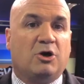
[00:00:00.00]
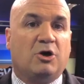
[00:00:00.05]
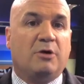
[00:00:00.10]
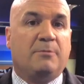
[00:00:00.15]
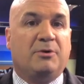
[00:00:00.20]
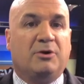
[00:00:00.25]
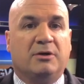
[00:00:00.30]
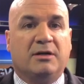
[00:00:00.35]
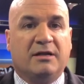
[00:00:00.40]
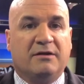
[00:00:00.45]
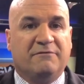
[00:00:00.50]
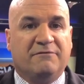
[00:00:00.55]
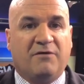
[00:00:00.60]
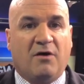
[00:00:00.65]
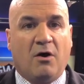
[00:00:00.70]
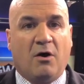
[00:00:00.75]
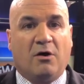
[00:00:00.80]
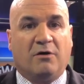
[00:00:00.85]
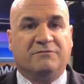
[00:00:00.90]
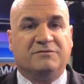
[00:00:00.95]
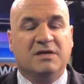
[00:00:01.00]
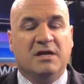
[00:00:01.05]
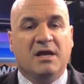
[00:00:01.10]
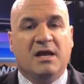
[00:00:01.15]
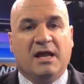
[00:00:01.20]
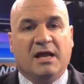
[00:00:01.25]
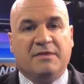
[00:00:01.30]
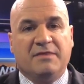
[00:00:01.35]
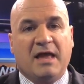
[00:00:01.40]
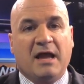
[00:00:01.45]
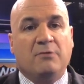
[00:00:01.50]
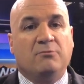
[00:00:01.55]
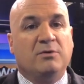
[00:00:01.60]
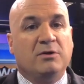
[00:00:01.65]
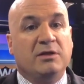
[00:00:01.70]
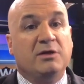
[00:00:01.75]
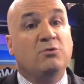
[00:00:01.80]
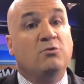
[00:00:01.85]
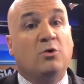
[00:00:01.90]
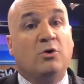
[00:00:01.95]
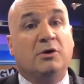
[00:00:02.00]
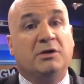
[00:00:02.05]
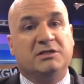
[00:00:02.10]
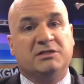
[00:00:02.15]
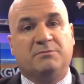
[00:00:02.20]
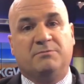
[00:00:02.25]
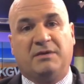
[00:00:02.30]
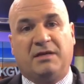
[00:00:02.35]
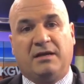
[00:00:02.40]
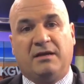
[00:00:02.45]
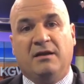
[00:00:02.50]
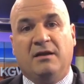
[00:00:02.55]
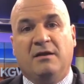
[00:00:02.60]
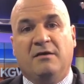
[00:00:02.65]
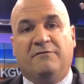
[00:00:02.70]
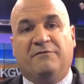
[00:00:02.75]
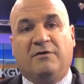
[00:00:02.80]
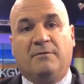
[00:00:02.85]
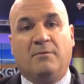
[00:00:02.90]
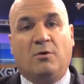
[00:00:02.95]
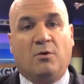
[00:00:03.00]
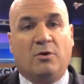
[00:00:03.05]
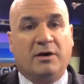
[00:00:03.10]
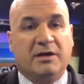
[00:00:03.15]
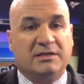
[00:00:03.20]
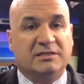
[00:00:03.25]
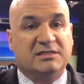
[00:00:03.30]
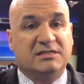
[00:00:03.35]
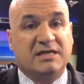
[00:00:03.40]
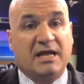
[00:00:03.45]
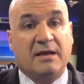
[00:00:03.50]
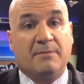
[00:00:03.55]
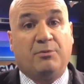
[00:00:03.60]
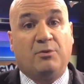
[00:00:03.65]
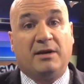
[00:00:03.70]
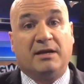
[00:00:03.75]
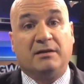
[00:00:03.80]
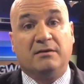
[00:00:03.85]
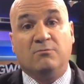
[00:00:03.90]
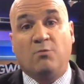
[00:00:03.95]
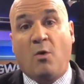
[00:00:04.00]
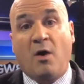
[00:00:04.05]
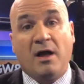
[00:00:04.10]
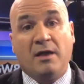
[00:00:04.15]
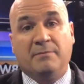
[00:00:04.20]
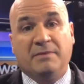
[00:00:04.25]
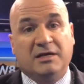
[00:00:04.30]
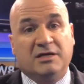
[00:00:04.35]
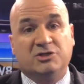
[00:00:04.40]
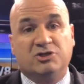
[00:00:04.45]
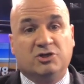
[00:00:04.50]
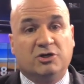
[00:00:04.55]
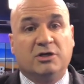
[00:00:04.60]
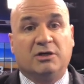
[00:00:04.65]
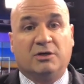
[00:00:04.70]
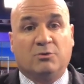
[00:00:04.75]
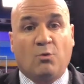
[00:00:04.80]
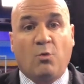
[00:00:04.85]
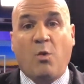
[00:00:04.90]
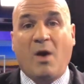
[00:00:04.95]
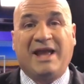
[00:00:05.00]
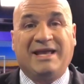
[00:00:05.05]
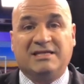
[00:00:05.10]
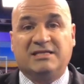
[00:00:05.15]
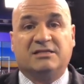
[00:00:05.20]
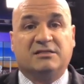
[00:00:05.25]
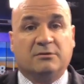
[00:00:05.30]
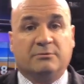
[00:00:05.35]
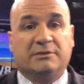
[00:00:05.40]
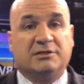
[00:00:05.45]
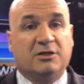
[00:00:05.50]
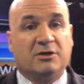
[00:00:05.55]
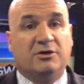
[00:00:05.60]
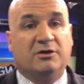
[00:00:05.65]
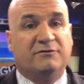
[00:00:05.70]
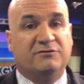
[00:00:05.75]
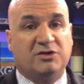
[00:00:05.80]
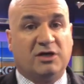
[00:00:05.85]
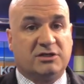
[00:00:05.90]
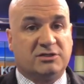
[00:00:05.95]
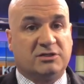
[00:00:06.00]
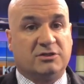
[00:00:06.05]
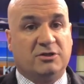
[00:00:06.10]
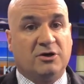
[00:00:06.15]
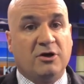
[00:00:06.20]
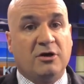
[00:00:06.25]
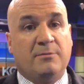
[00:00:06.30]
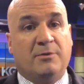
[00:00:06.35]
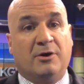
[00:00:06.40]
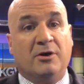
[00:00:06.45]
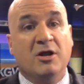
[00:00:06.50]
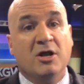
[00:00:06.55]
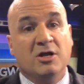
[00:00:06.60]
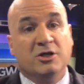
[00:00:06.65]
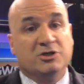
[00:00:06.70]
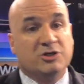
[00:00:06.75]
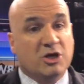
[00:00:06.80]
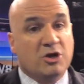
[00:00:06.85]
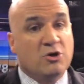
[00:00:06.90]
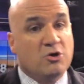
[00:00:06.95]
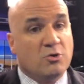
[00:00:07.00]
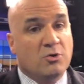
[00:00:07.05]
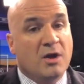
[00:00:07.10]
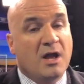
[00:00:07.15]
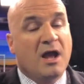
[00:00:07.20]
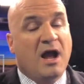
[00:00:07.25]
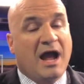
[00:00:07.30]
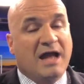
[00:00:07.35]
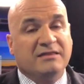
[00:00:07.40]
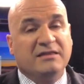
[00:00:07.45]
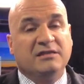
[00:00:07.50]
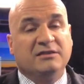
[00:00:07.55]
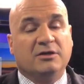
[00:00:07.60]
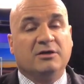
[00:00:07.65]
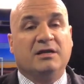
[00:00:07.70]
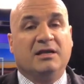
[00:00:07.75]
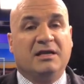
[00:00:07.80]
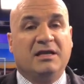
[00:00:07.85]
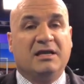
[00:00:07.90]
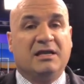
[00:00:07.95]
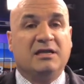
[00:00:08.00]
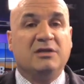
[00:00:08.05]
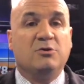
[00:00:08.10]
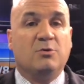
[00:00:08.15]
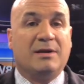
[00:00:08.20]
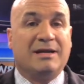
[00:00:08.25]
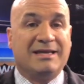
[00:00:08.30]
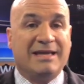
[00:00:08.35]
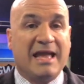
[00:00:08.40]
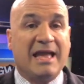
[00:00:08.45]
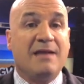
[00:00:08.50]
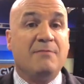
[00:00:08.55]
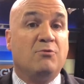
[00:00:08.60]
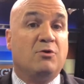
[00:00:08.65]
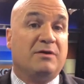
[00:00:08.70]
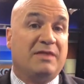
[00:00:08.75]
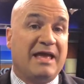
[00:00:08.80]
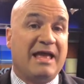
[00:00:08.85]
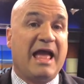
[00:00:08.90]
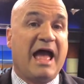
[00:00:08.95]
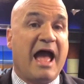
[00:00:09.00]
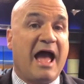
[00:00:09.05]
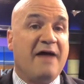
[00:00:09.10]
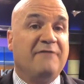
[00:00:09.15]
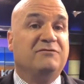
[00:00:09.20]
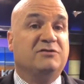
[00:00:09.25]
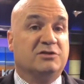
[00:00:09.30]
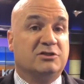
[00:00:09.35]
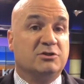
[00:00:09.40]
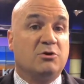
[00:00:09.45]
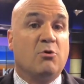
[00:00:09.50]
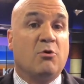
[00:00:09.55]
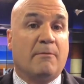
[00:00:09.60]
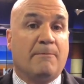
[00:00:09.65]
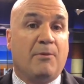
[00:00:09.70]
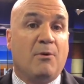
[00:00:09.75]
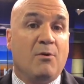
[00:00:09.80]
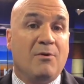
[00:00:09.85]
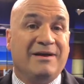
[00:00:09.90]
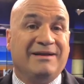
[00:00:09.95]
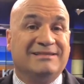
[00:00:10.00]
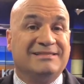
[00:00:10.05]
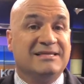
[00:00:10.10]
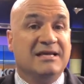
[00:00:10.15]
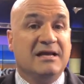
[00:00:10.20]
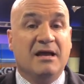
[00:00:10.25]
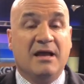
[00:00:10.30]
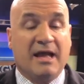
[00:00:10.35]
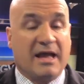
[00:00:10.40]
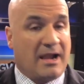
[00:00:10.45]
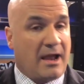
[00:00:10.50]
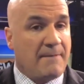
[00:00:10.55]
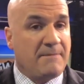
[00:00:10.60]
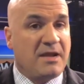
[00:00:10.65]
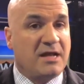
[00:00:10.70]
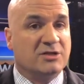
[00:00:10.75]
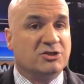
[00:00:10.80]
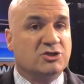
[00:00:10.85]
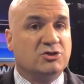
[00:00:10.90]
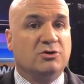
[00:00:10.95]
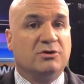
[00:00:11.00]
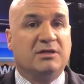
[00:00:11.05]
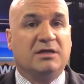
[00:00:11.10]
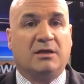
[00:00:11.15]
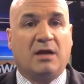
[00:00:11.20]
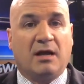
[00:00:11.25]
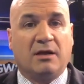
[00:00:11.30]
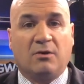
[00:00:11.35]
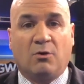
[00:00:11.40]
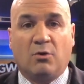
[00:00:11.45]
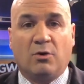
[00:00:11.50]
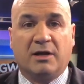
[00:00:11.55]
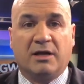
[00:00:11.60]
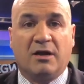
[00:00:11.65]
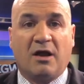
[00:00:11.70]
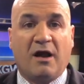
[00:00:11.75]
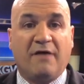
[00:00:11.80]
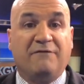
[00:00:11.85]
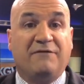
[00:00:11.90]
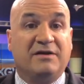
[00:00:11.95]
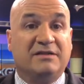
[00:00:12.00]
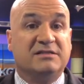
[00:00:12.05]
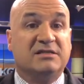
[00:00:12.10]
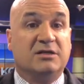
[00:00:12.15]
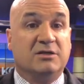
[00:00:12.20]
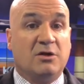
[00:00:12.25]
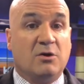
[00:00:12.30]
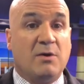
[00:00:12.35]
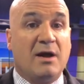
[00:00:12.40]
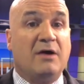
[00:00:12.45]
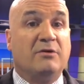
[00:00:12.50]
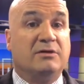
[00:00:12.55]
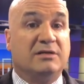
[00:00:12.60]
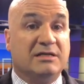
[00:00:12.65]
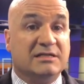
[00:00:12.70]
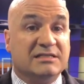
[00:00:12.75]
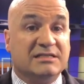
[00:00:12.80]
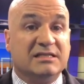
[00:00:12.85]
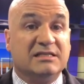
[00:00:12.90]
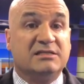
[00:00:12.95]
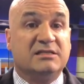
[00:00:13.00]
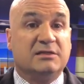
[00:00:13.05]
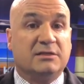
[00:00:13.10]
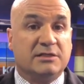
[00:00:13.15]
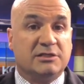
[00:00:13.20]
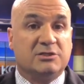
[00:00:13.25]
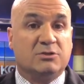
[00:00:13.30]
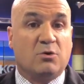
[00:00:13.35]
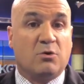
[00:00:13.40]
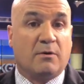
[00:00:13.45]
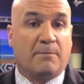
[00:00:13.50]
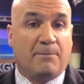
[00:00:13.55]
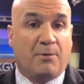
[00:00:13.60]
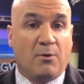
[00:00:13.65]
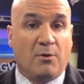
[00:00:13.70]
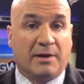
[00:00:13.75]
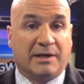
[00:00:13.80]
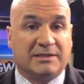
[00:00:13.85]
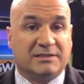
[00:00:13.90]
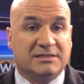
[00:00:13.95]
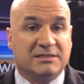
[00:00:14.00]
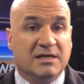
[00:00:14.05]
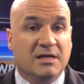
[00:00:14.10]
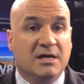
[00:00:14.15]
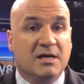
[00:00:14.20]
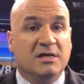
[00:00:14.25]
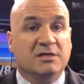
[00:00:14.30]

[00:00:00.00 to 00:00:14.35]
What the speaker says: Herbert involved. And that really worries me from Oregon's standpoint. One, because you're going to waste the return of Justin Herbert. Two, I think they're going to get into a game where they have to score points. And I'm not sure that our Oregon offense can go out and consistently score points.